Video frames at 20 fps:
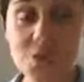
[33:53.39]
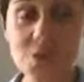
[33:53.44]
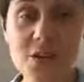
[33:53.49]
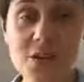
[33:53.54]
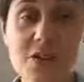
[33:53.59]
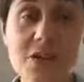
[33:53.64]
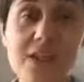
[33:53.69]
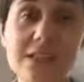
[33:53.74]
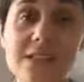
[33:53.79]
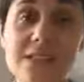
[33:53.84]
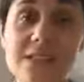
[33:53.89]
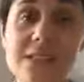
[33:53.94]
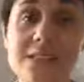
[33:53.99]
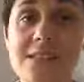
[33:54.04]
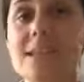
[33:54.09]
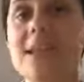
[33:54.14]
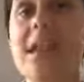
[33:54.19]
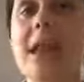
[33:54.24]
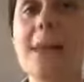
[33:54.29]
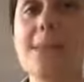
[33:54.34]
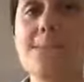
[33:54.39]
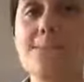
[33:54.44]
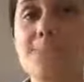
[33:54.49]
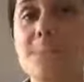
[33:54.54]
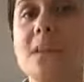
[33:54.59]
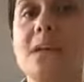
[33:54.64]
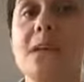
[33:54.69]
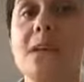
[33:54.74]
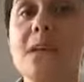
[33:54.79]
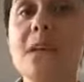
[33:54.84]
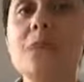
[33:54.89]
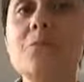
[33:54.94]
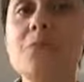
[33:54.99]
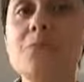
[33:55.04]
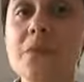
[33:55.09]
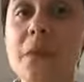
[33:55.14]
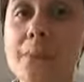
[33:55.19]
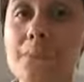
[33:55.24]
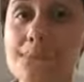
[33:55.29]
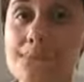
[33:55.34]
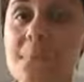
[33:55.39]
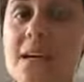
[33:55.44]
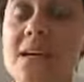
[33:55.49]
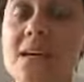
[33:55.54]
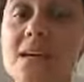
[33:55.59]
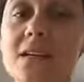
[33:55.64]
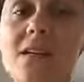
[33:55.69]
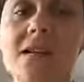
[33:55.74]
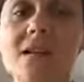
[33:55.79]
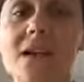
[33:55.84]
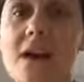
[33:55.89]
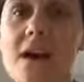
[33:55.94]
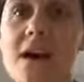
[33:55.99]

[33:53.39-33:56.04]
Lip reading: would like to see me make